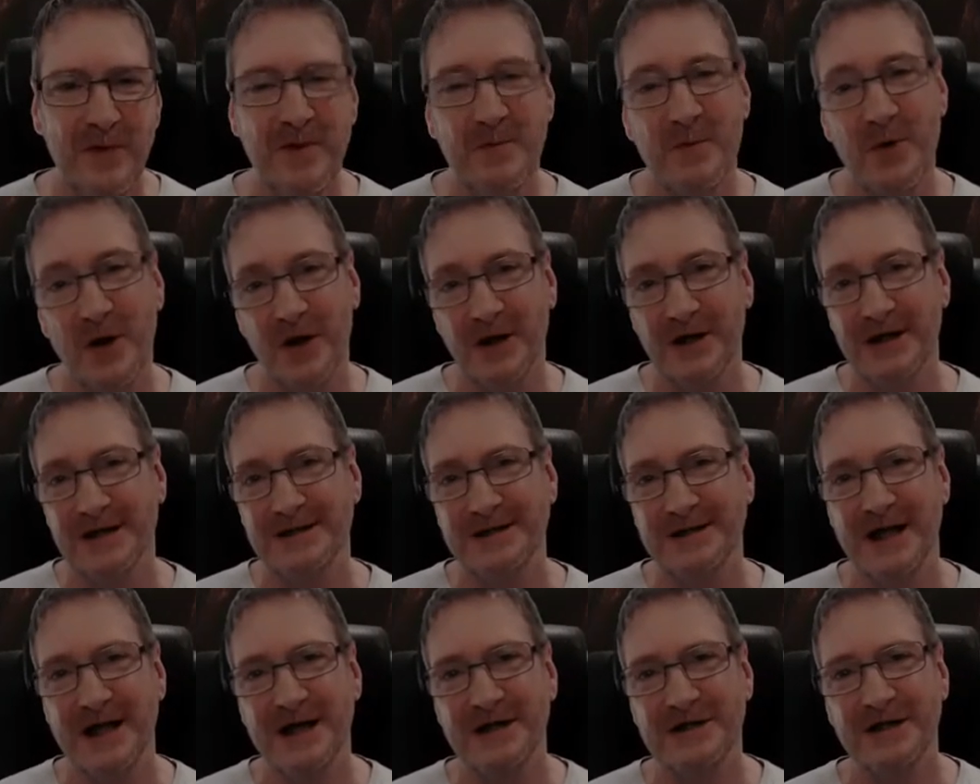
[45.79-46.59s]
The
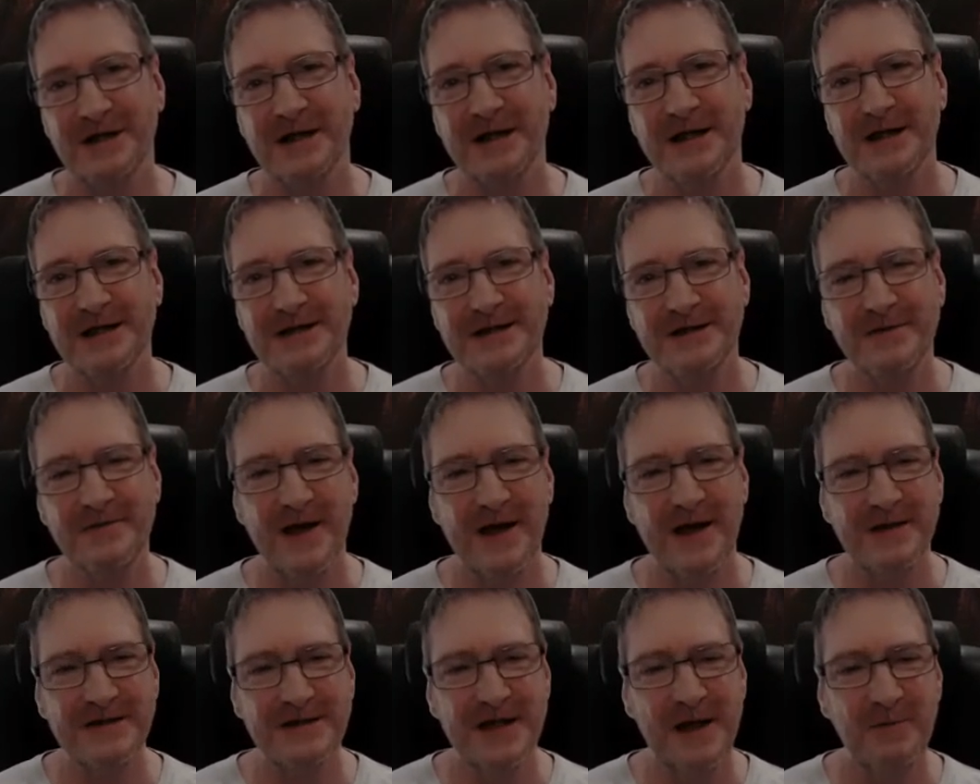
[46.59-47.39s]
modelling stage, at least,
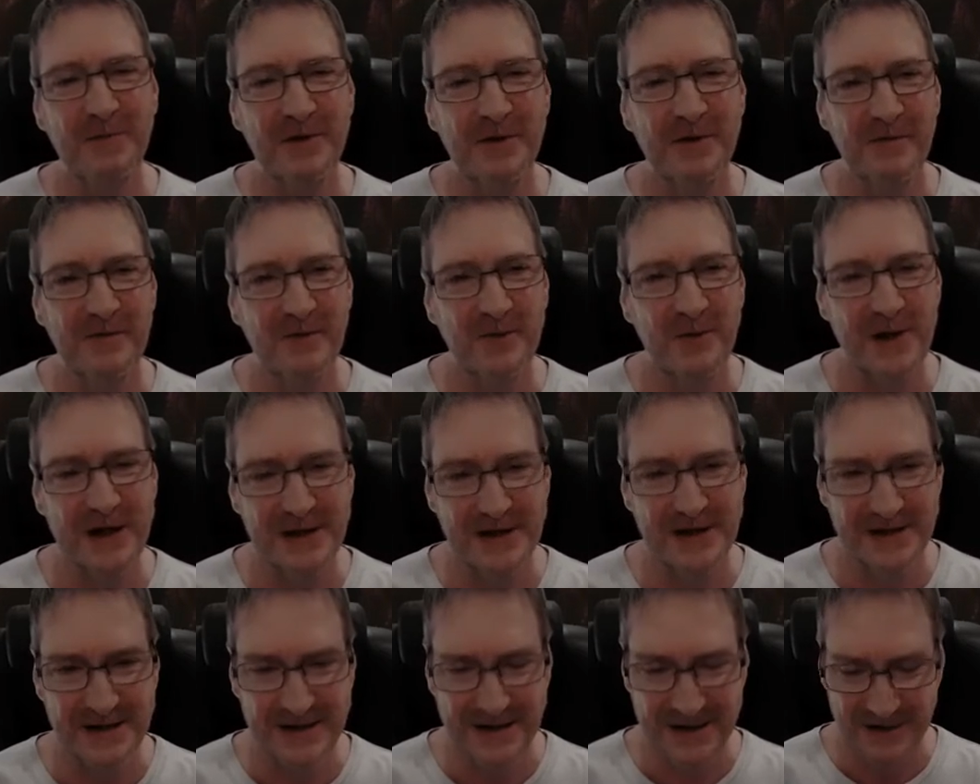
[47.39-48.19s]
of our Temple of the
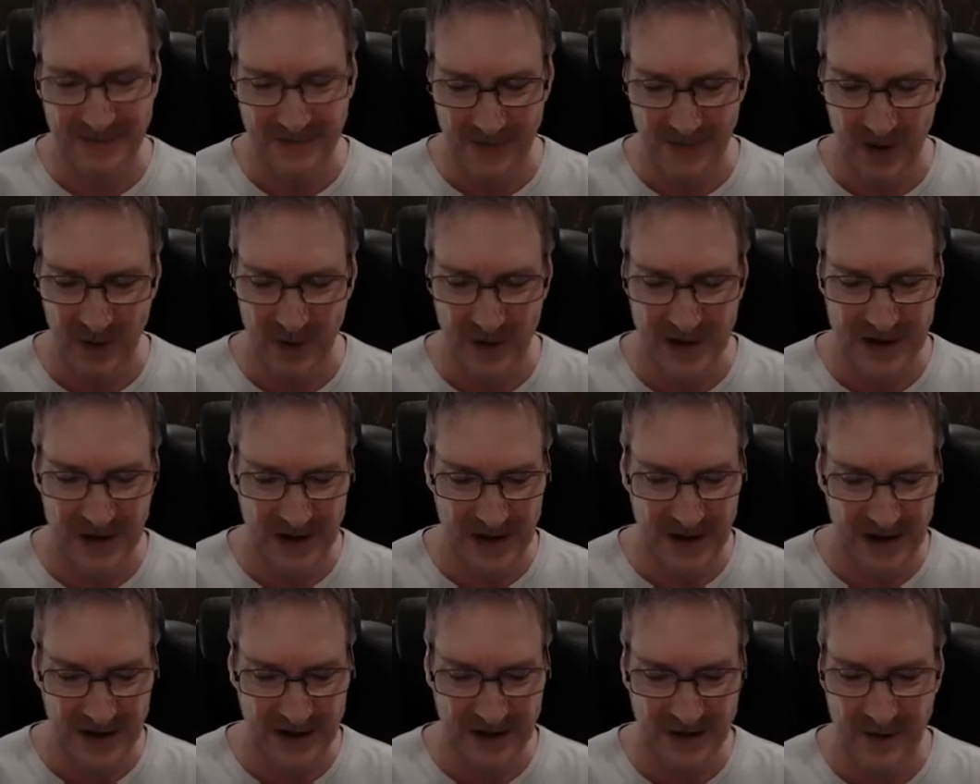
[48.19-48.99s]
Winds that we're
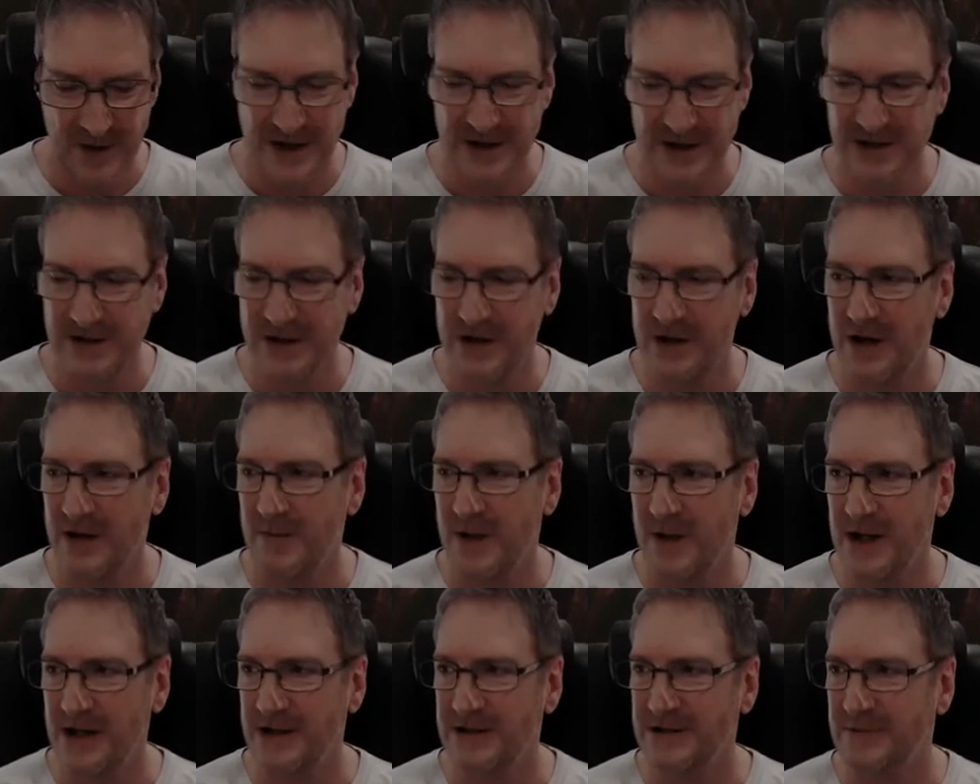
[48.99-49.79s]
doing in three D
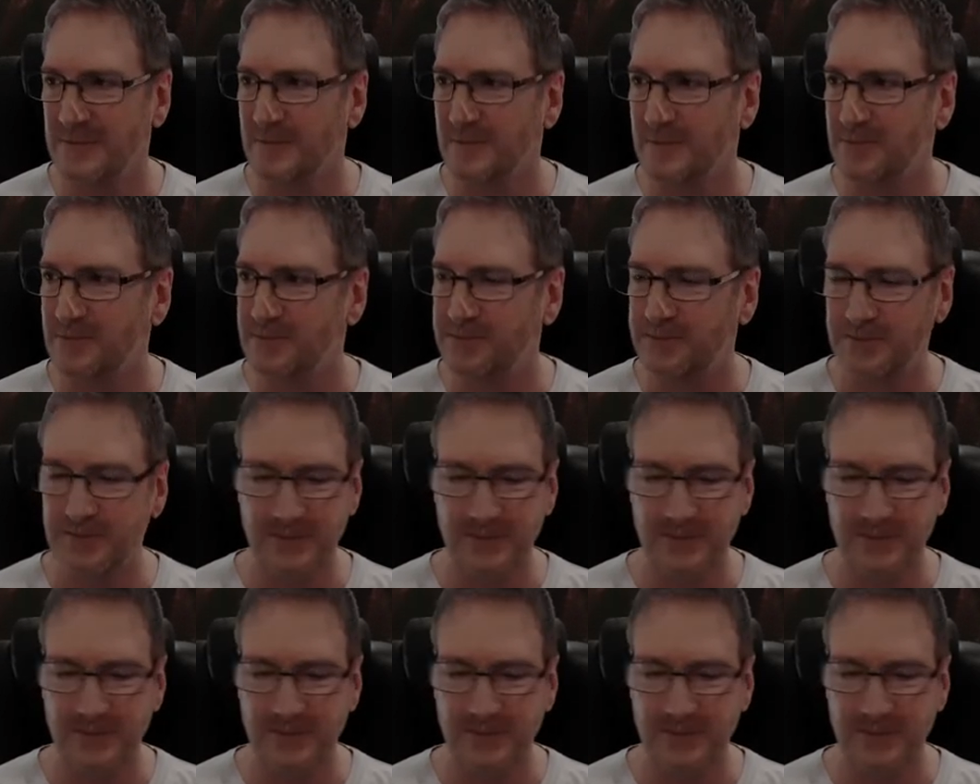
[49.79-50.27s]
Studio Max.